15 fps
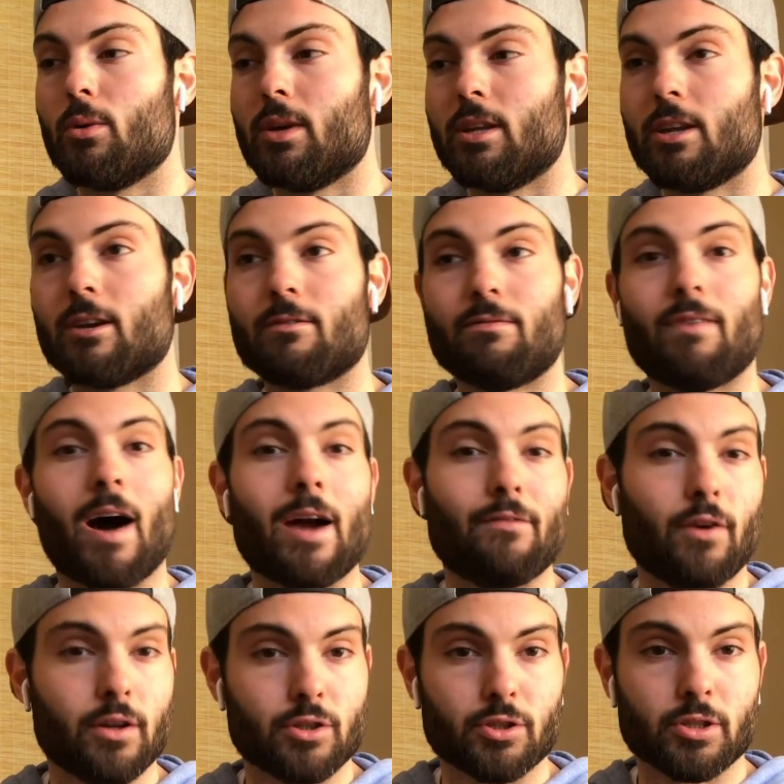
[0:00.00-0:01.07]
eating
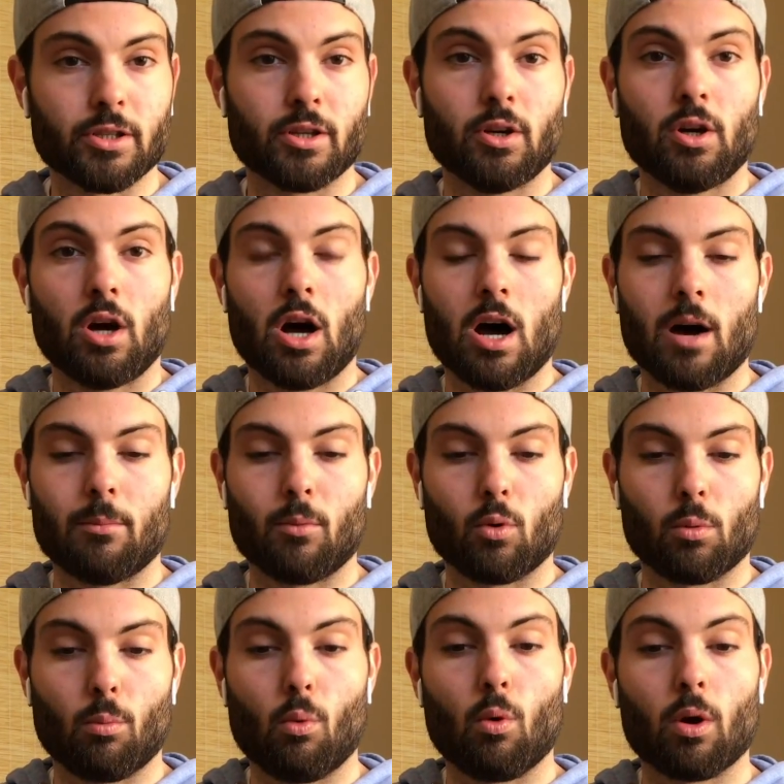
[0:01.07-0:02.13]
500
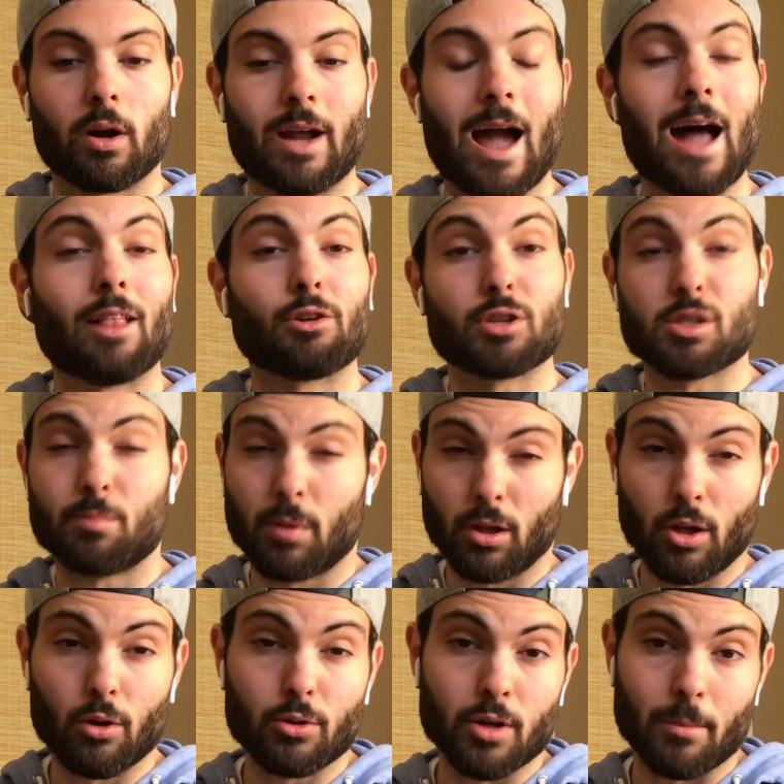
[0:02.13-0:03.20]
or more calories
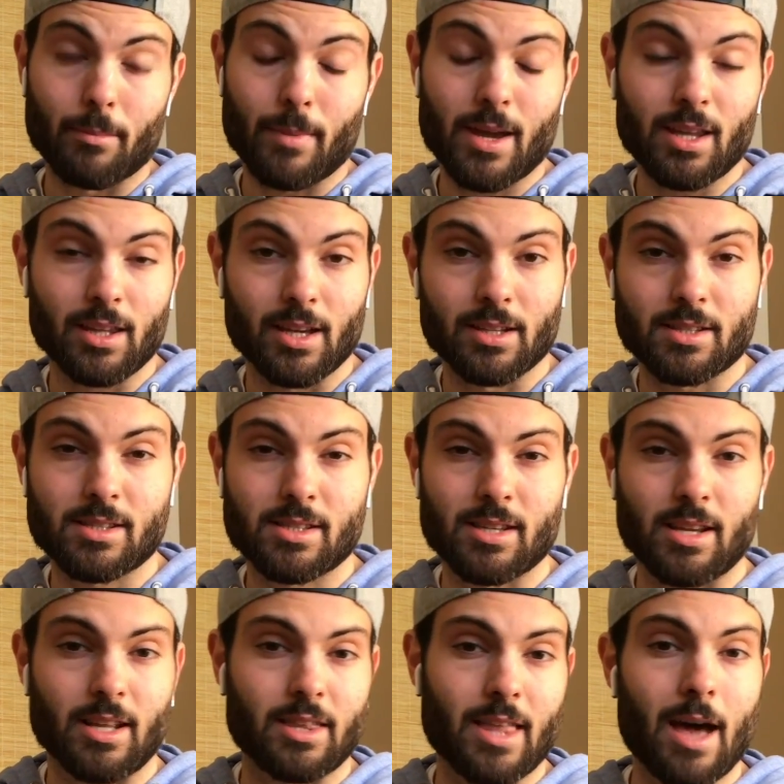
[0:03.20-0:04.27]
below your maintenance.
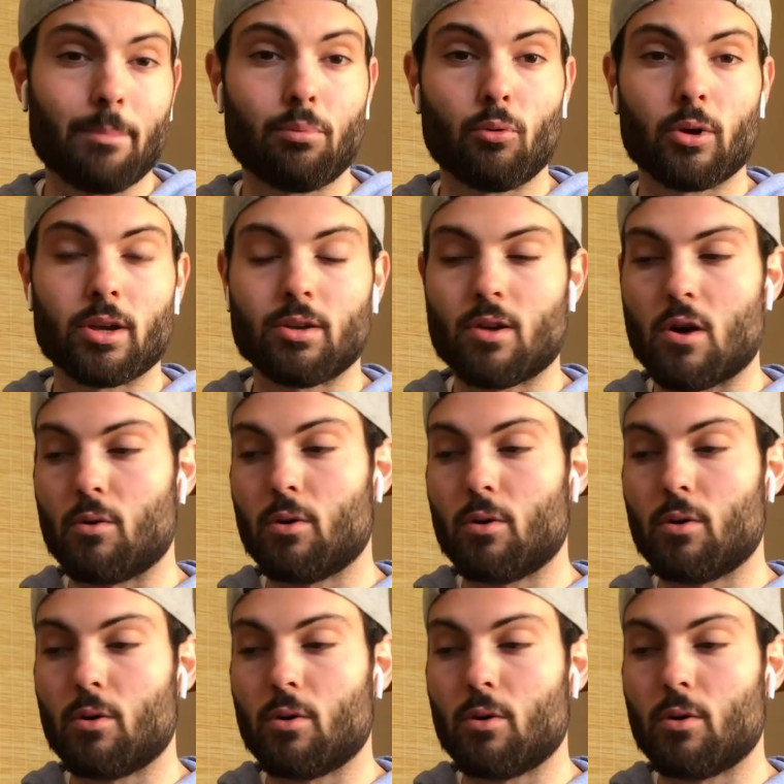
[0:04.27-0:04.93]
And at that point,